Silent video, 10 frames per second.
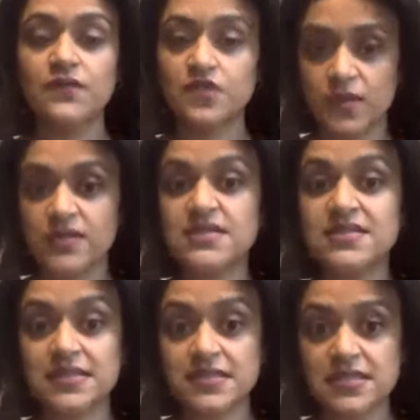for
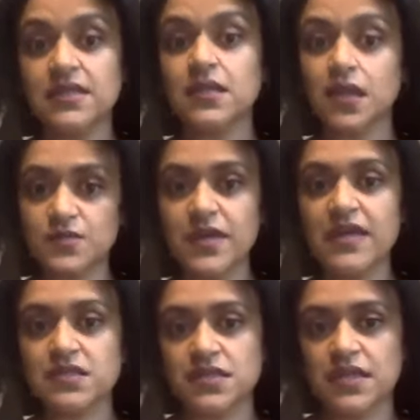2016 that I'd
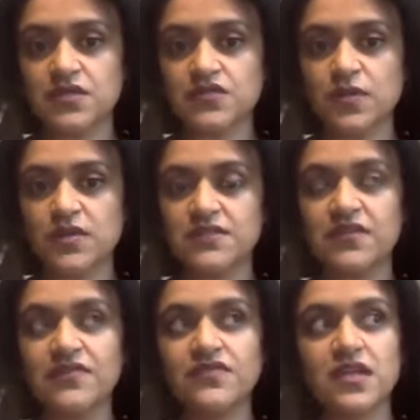made at the end of
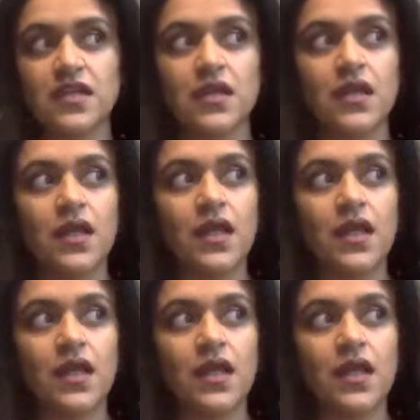2015.